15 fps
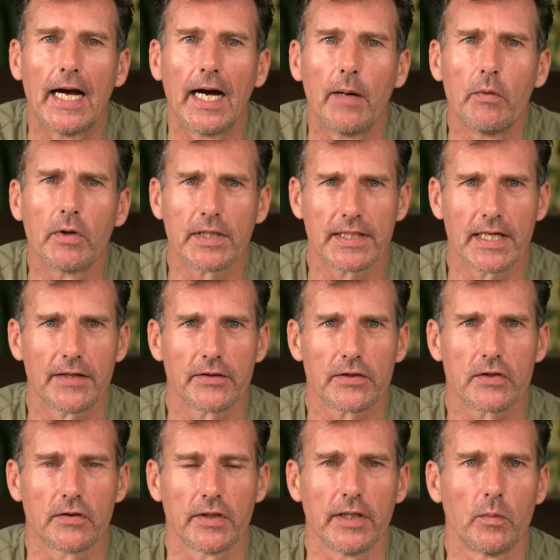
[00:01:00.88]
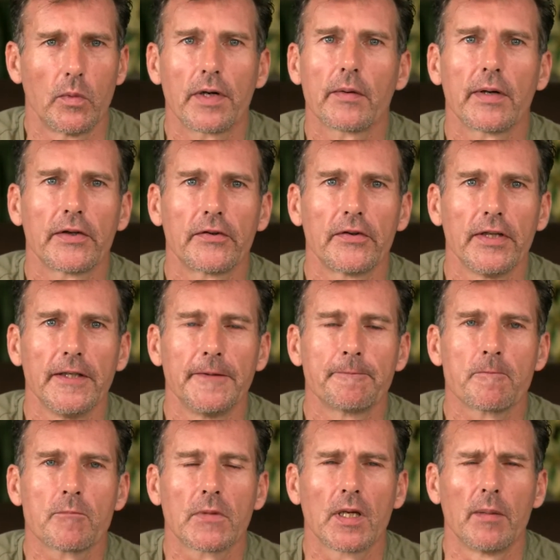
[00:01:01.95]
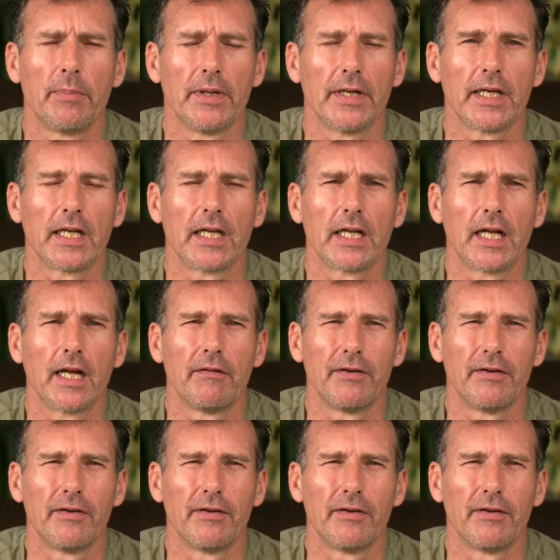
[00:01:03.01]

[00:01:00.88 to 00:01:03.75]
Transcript: walking down the street. What do I see? But a